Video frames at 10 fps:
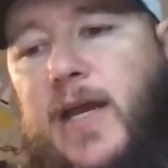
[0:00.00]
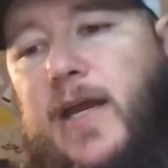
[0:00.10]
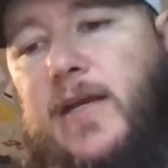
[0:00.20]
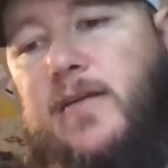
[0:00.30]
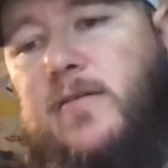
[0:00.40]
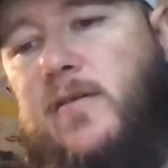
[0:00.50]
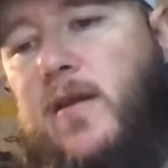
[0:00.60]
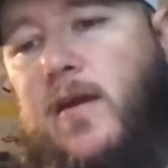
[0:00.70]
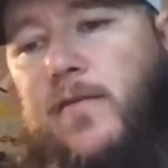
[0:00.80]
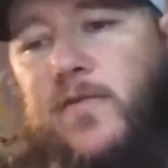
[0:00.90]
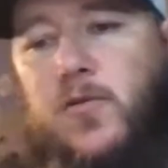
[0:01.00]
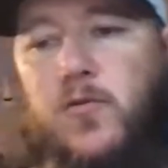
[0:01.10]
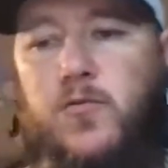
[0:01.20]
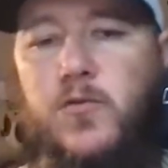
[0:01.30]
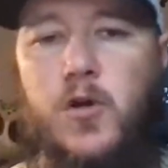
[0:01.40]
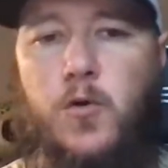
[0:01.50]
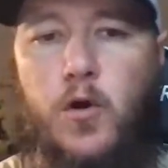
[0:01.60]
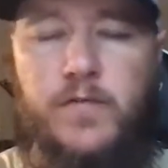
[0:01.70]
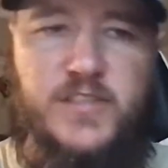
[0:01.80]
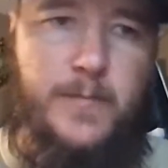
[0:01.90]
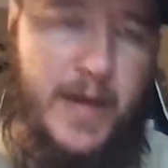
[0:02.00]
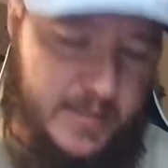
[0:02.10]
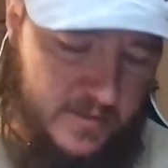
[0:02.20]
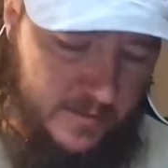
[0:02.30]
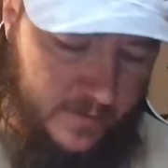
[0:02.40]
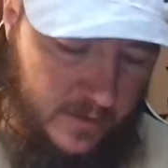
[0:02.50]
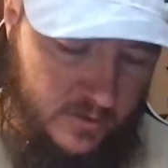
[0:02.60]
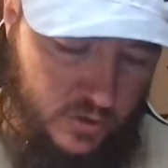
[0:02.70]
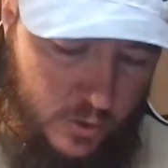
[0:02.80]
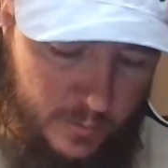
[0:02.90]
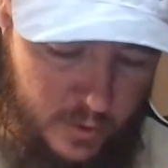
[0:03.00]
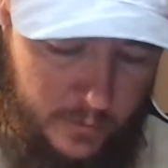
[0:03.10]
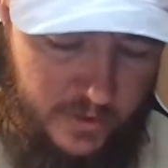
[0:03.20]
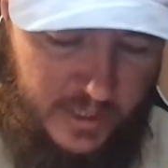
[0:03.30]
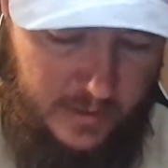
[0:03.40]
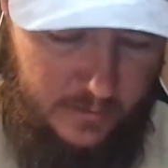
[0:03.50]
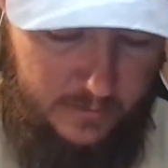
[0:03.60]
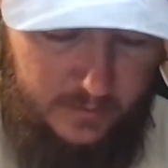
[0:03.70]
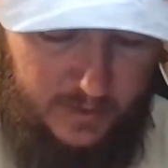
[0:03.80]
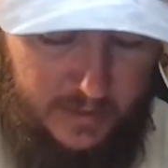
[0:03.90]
And if you go over to Matt Stefan's YouTube channel,